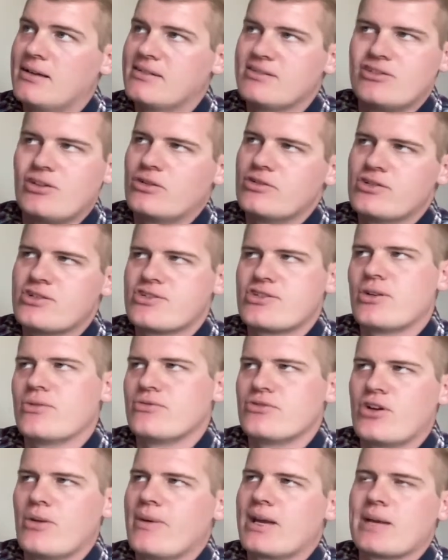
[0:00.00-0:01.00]
Don't
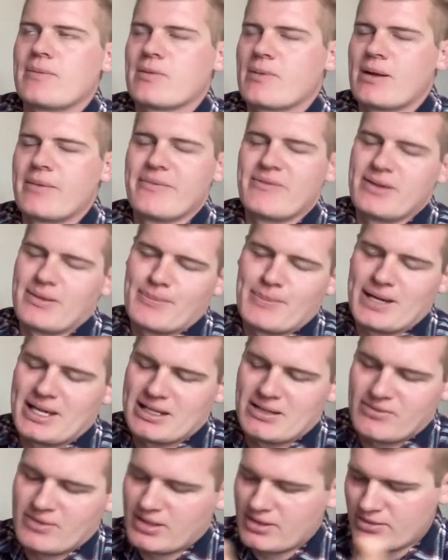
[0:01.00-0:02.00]
make up your mind about
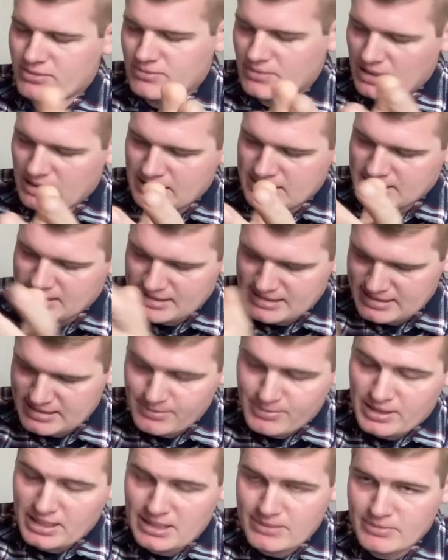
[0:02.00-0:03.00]
buying a vehicle. Honestly, it's the
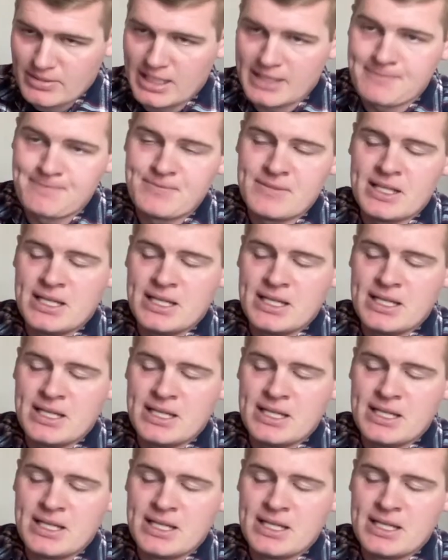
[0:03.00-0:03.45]
bottom line,